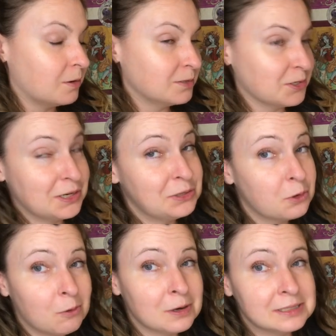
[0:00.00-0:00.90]
during the
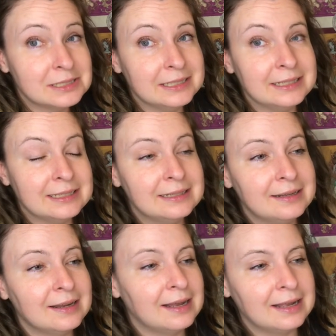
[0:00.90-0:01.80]
quarantine,
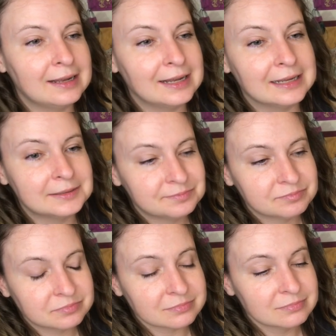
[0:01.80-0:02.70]
uh,
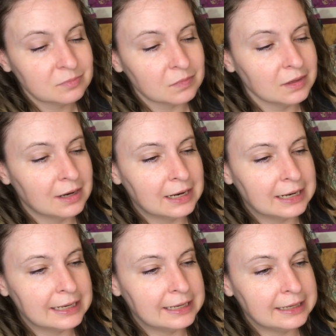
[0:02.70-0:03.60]

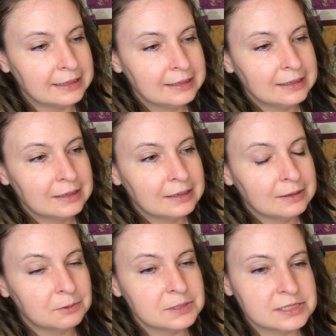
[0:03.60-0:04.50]
I
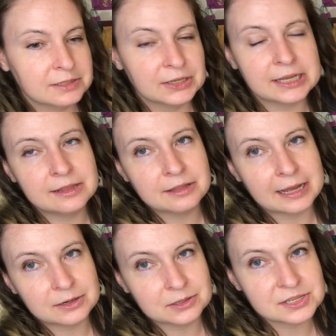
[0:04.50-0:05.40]
was looking
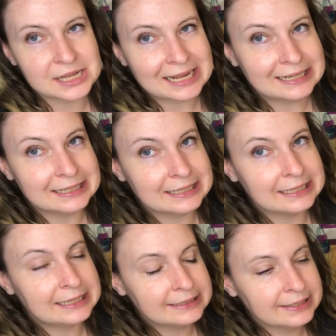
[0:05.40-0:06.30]
at her site
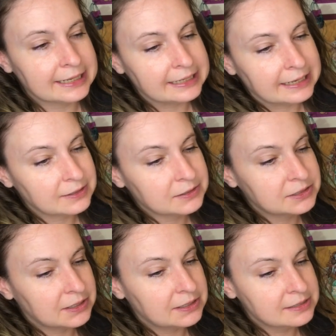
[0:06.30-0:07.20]
again, looking at her
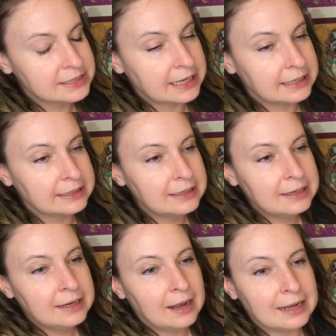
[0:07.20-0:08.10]
dolls, and
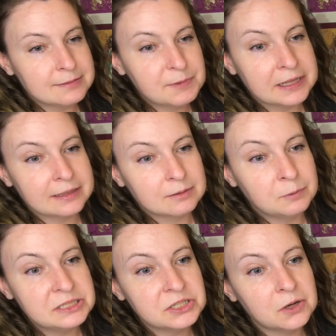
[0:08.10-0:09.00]
I like
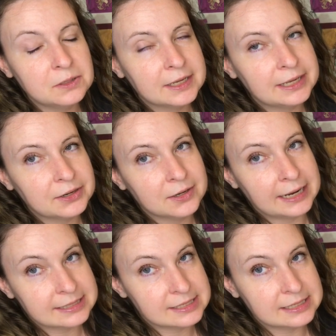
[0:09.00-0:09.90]
went to go look at her
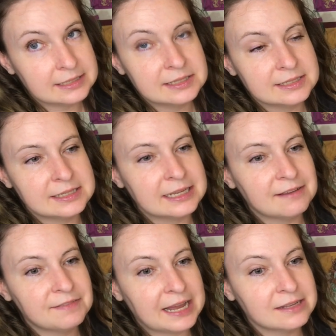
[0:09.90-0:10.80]
Etsy to see
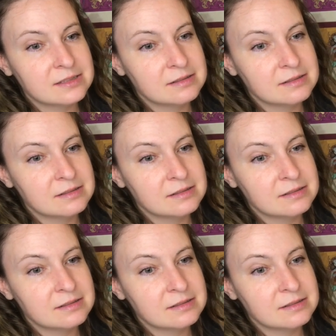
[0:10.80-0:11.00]
if that